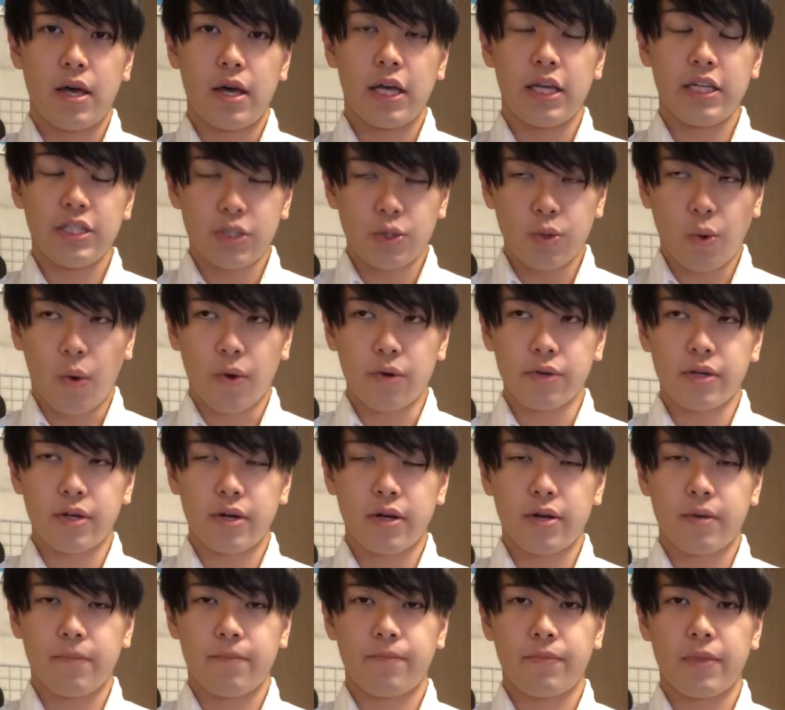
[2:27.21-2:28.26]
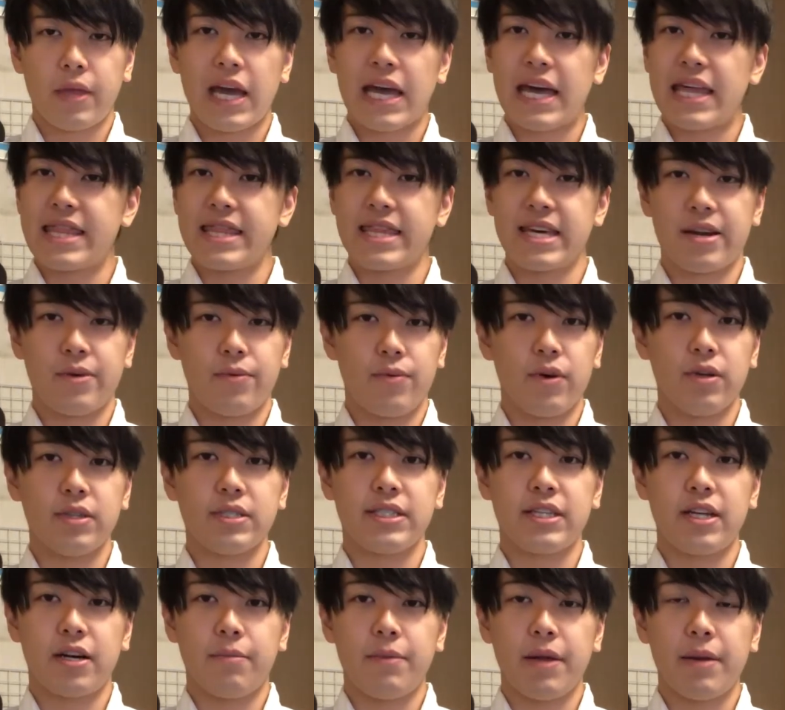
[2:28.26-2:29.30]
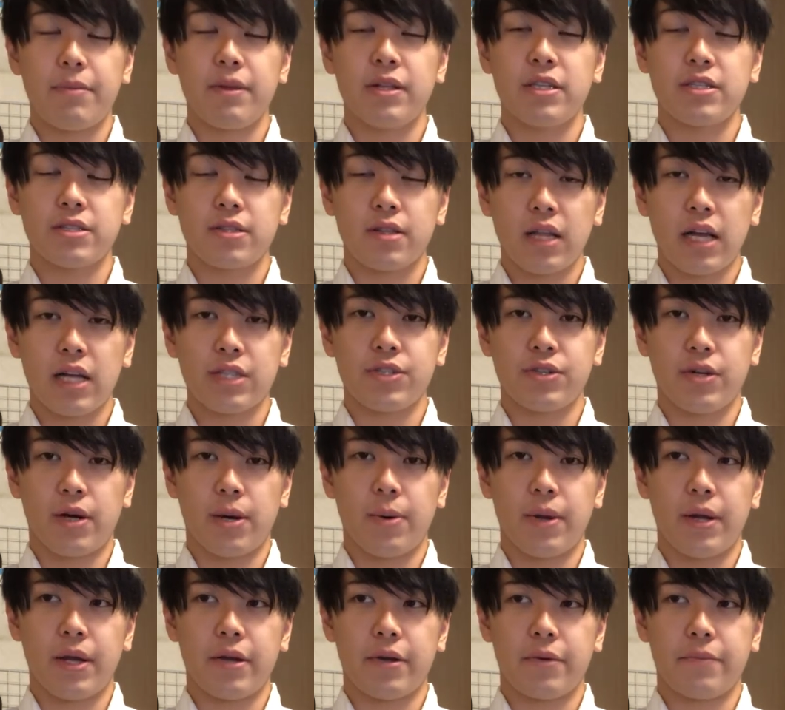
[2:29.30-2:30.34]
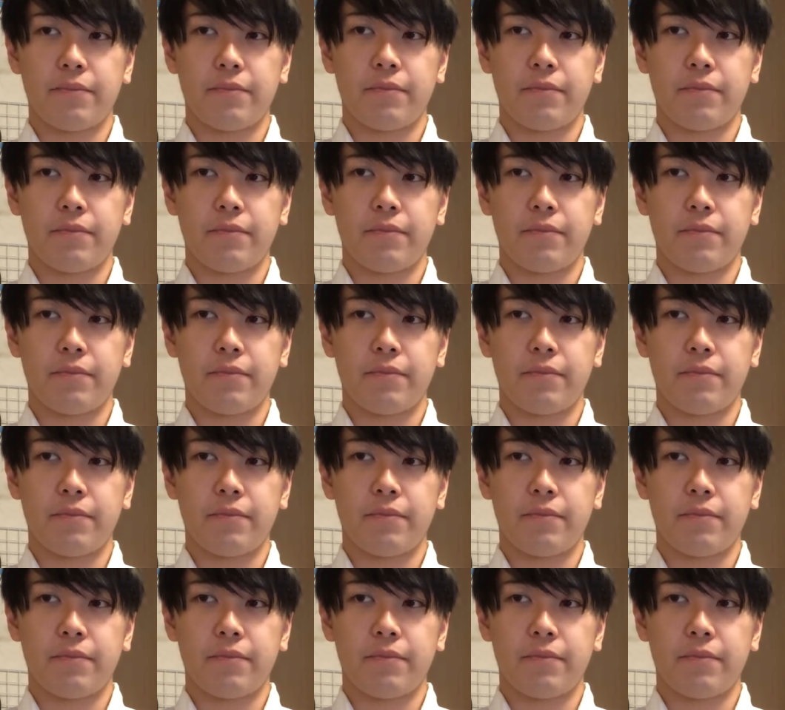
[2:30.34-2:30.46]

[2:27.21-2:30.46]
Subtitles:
In short, they lose their memories gradually